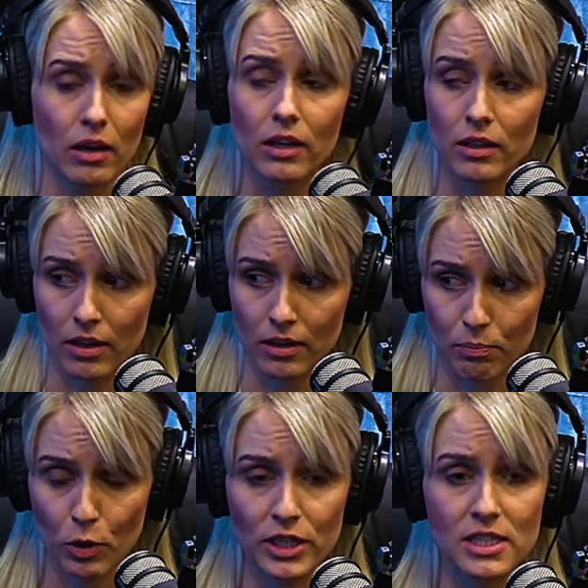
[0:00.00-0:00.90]
like
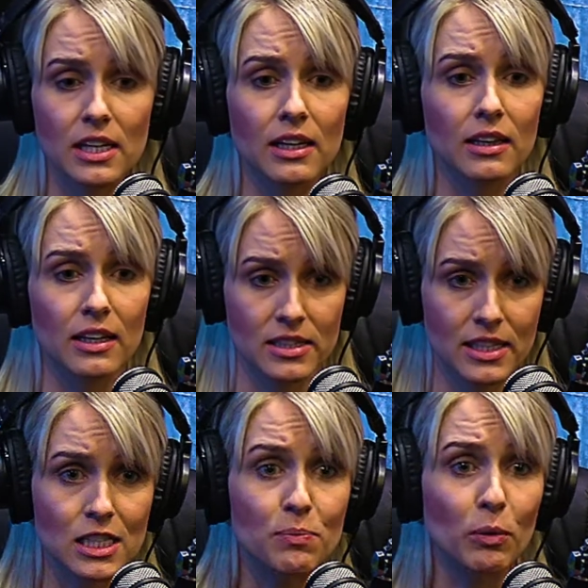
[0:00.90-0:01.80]
Polly said, in the
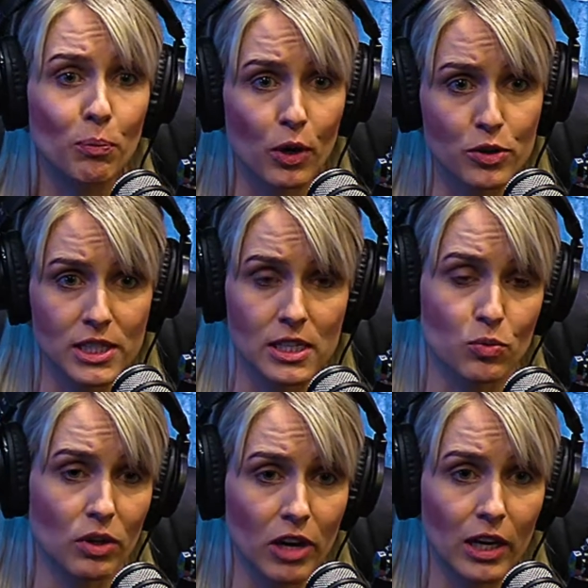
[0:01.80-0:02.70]
assessment process or
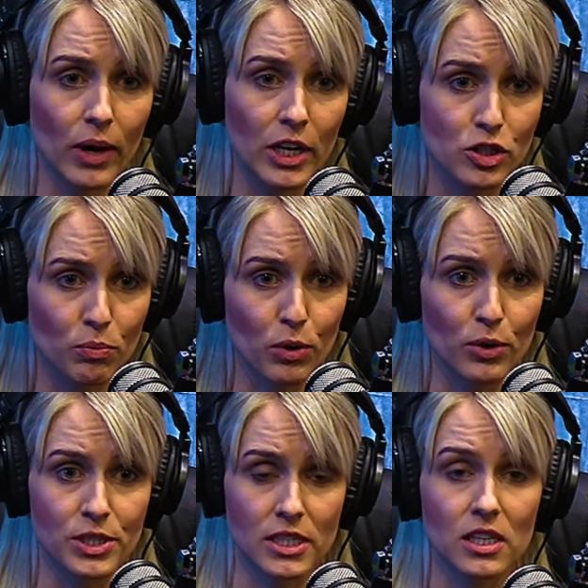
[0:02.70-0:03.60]
evaluation
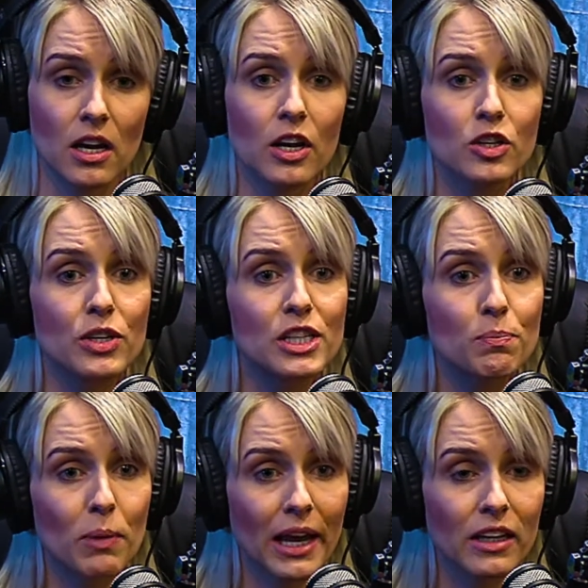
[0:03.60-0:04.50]
process, to
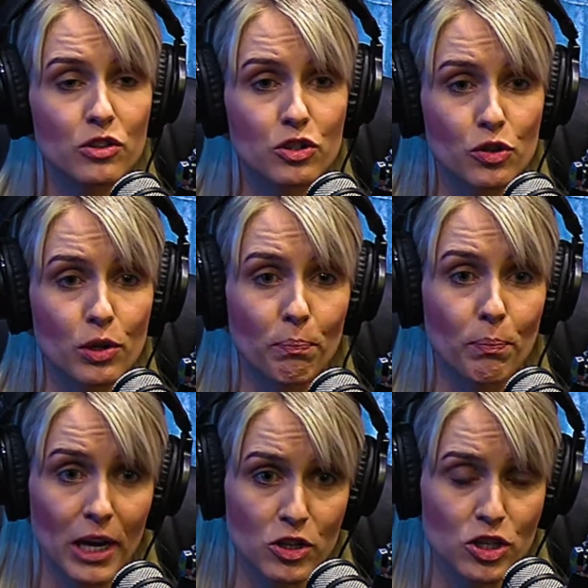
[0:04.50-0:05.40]
explain to the
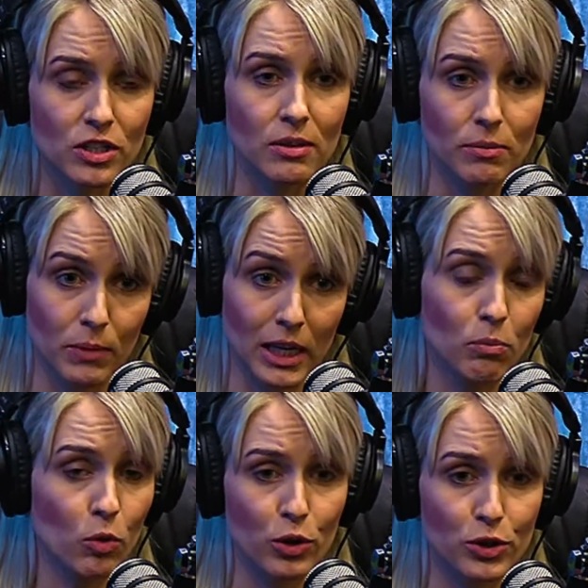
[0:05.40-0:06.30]
patient, him
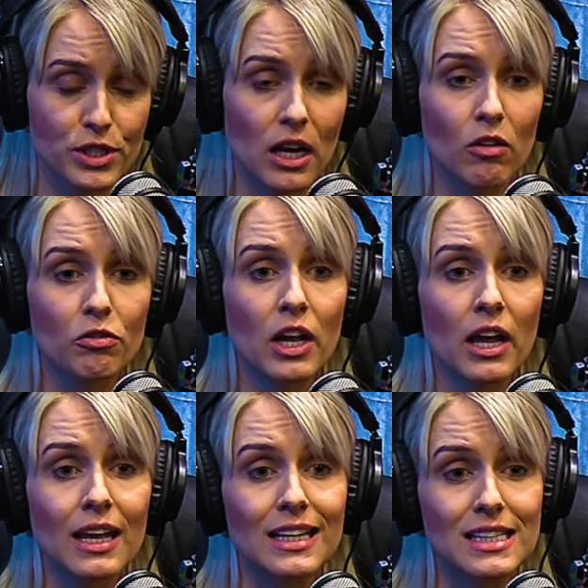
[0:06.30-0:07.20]
or herself,
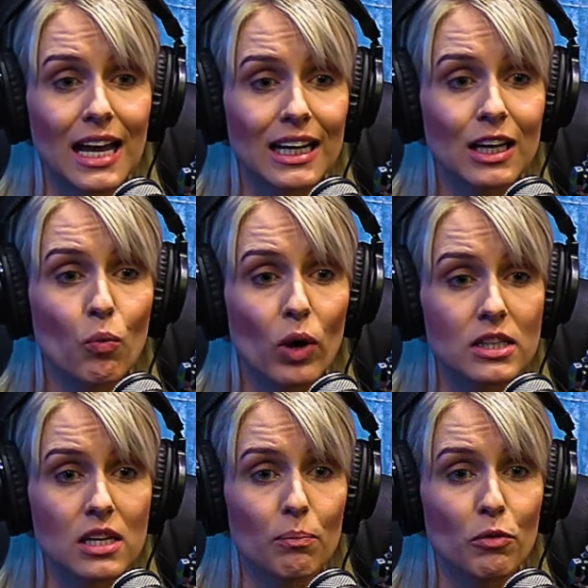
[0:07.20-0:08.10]
exactly what
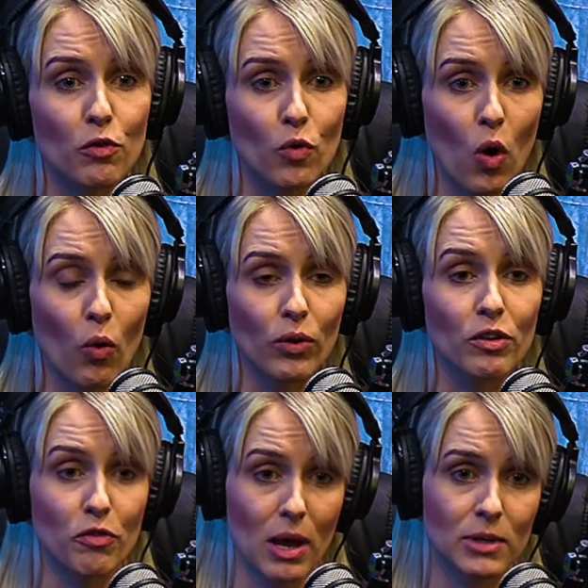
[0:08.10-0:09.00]
type of role the
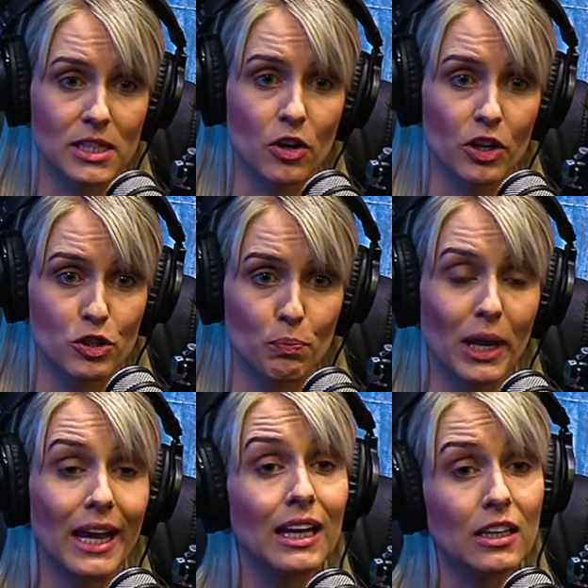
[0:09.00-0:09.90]
family is going to play
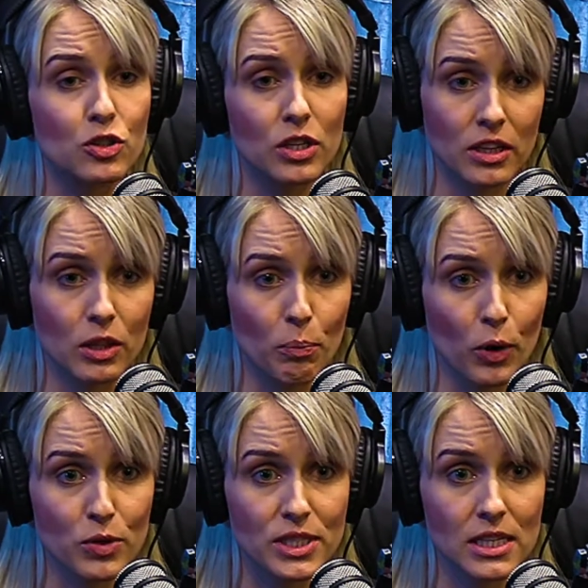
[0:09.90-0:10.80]
in the
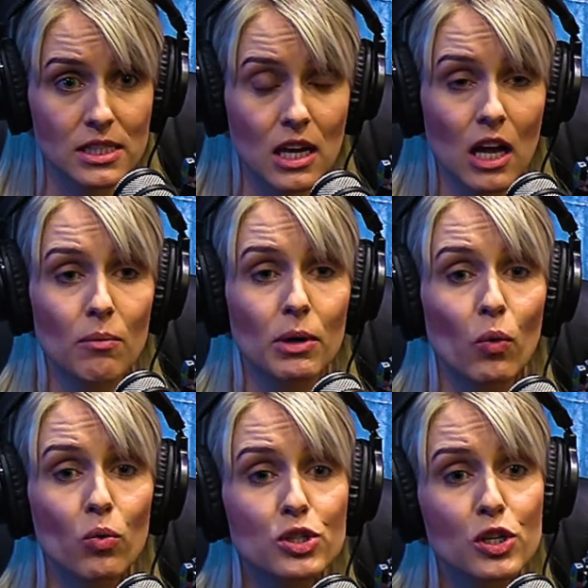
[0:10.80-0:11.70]
process, but
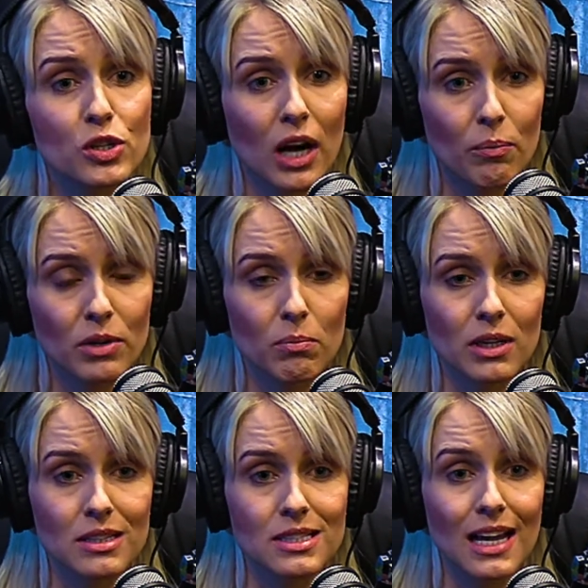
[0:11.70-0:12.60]
also to help them
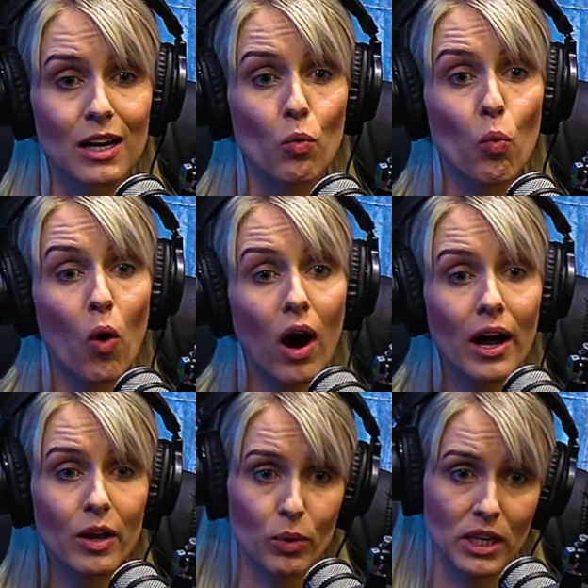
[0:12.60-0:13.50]
understand
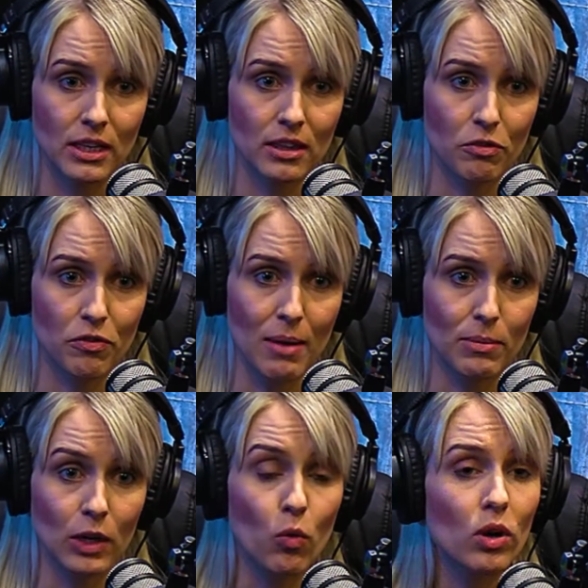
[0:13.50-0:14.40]
why we need the
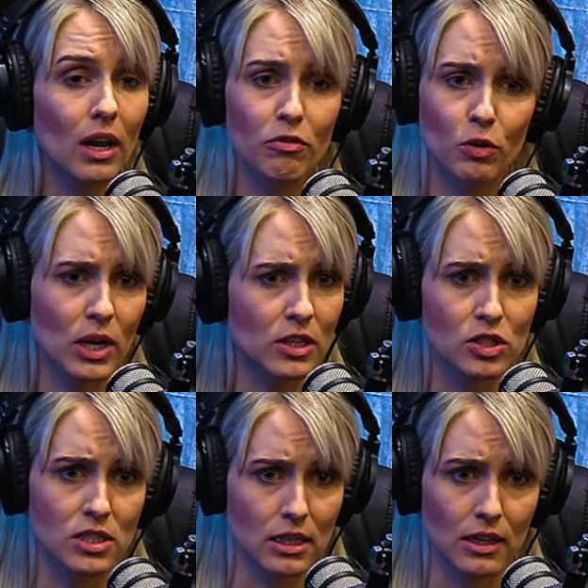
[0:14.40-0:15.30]
family or loved
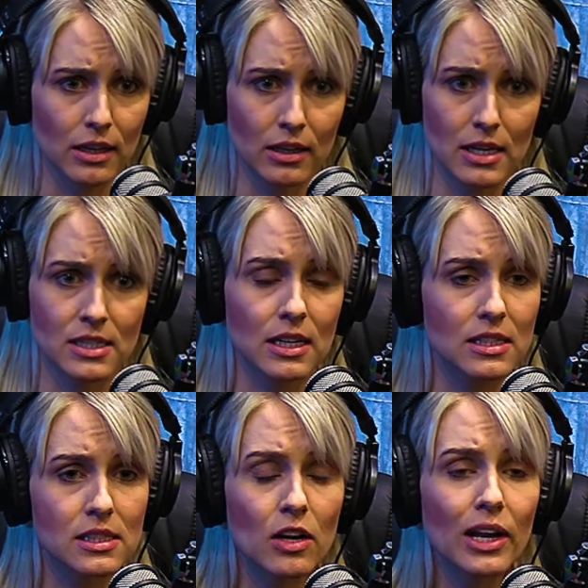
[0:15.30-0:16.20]
ones. It doesn't
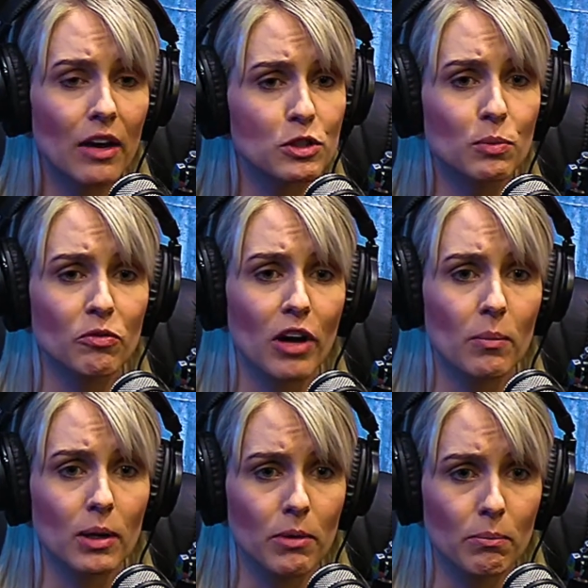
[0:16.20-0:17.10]
necessarily have to be
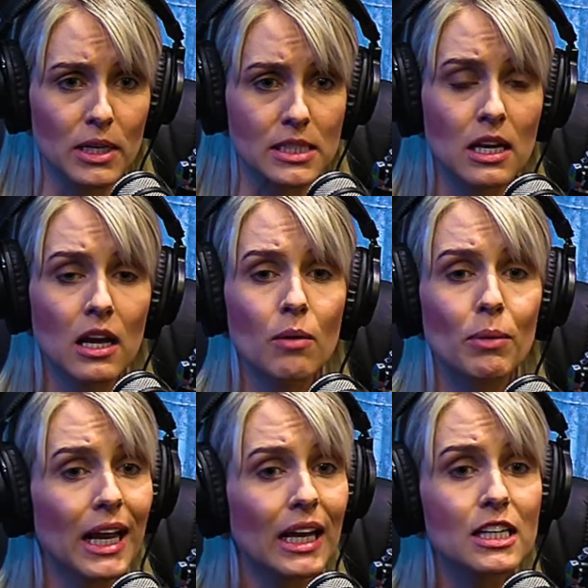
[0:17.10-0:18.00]
family members, but
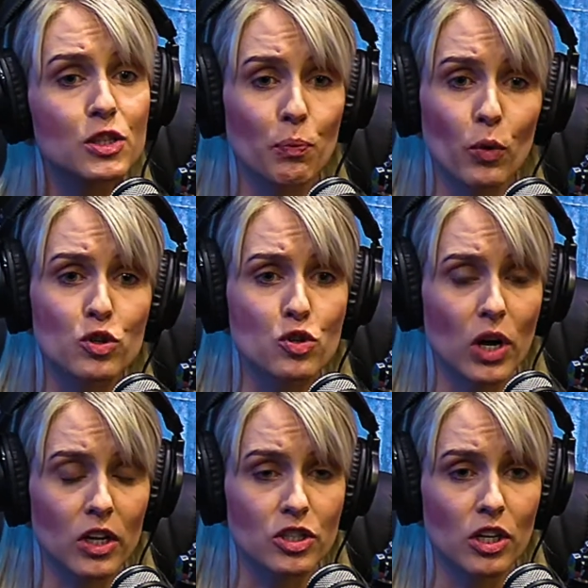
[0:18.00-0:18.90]
any support
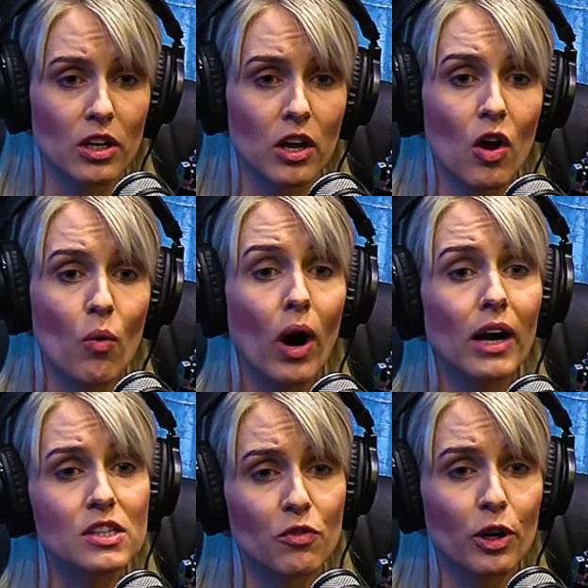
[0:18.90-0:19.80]
structure, why
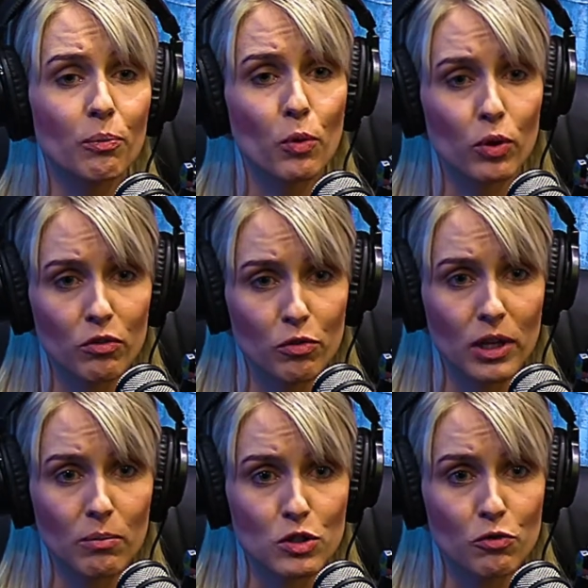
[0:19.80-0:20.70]
it's very important for
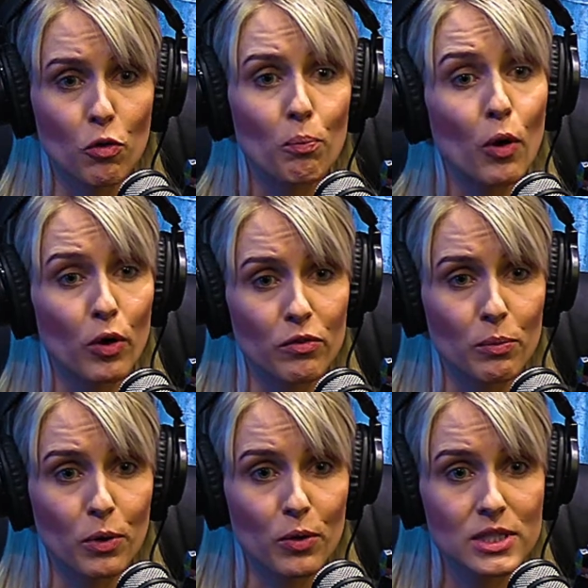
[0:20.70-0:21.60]
them to form part of the
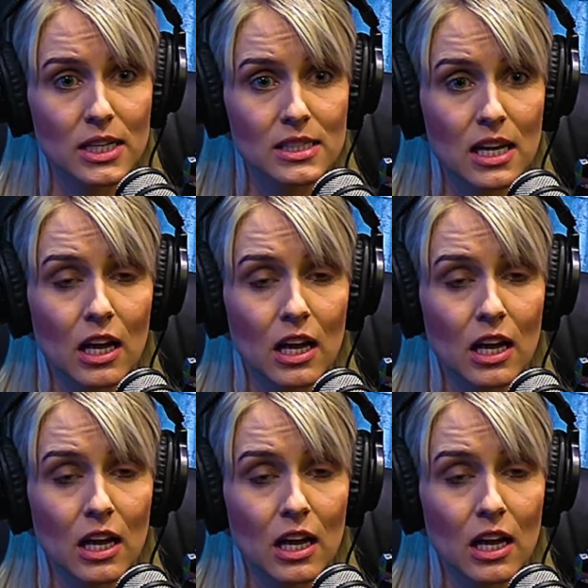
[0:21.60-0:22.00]
process.